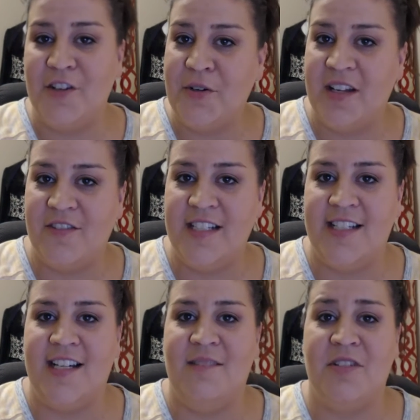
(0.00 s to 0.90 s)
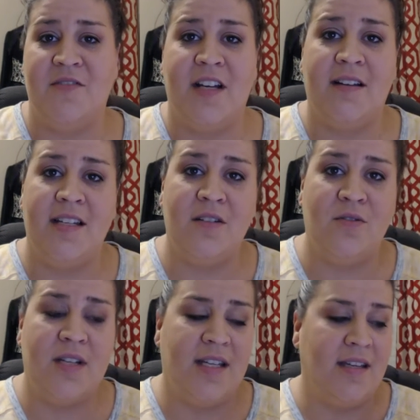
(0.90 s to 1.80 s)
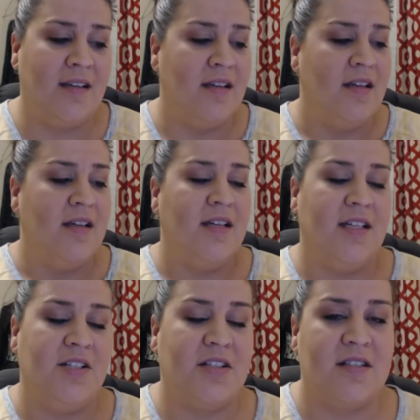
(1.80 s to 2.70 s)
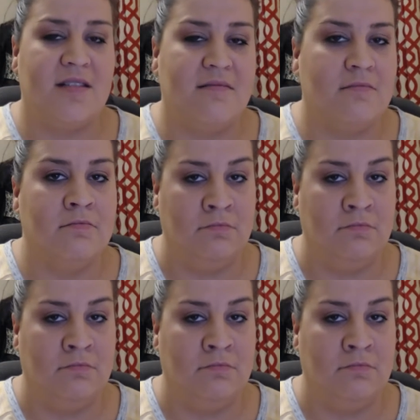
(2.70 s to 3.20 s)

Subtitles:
phone every time was very annoying. It just,